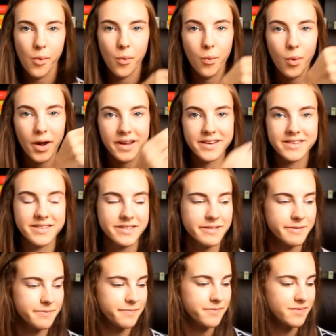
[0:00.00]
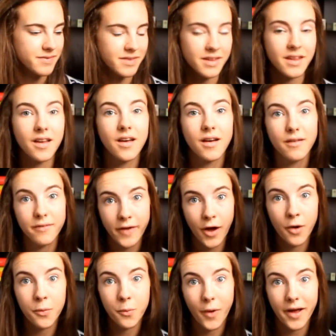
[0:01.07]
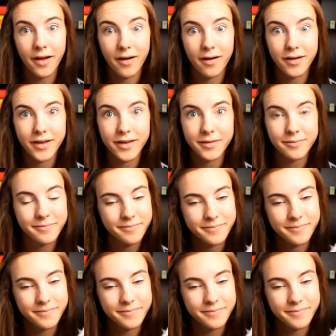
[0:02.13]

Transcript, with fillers: white. Found white on it.